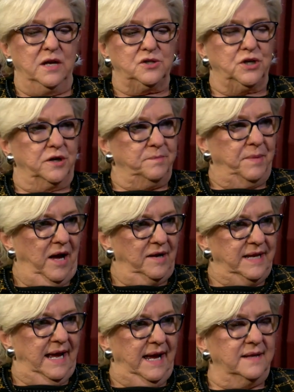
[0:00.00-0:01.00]
shared
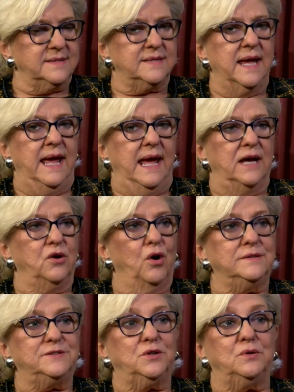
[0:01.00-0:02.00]
podcasts, and
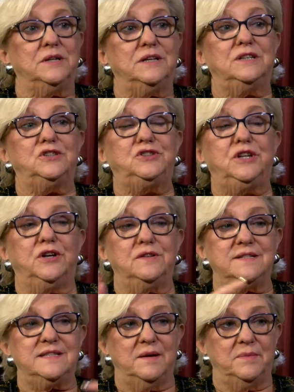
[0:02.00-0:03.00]
also shared
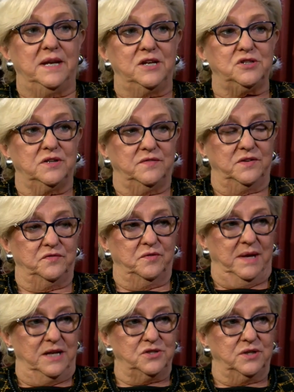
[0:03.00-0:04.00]
dissemination of
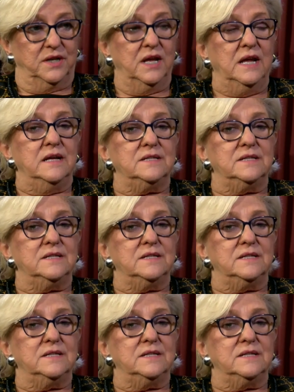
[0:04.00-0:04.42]
information.